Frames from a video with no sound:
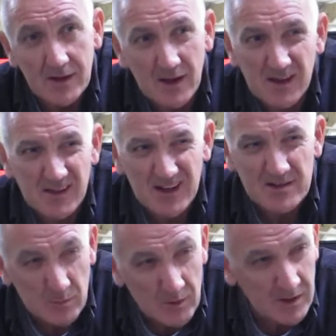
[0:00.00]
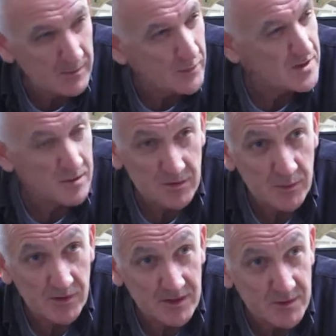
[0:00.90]
Ideal World had put so much
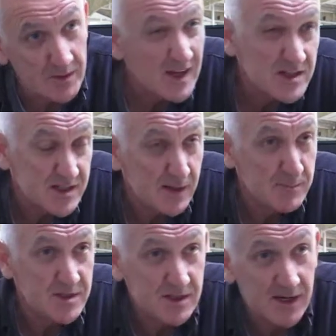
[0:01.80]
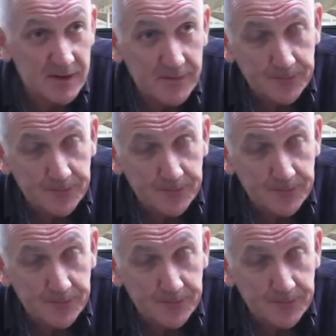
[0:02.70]
money into it. They stepped aside,